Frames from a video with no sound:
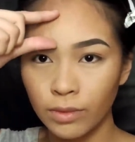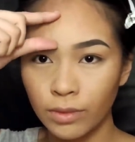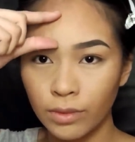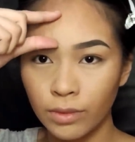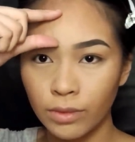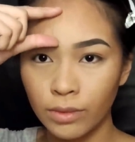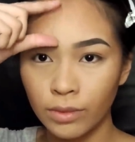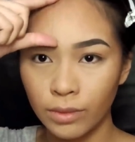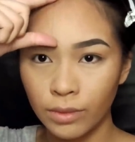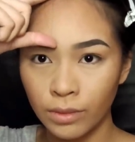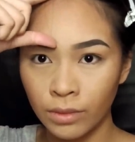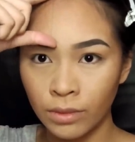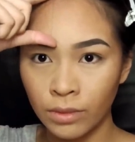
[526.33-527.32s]

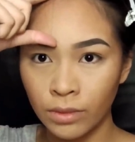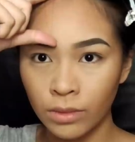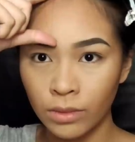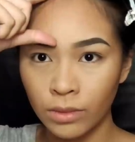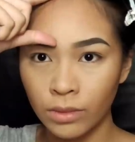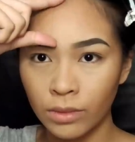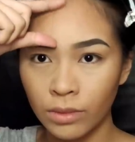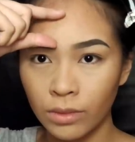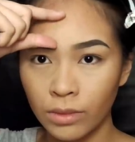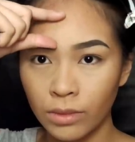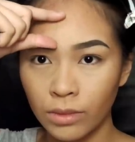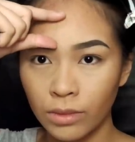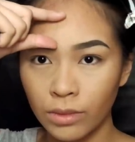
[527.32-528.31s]

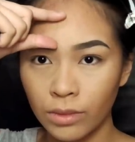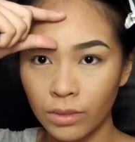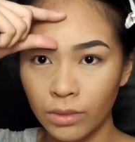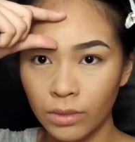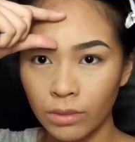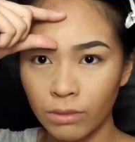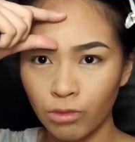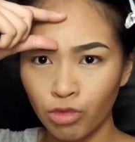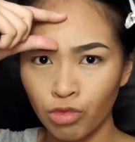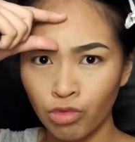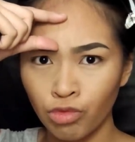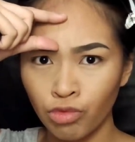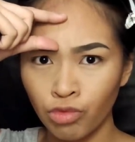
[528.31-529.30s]

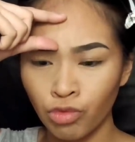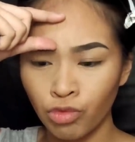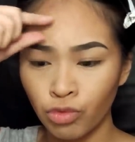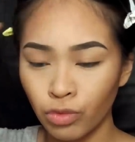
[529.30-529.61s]
Nothing is said.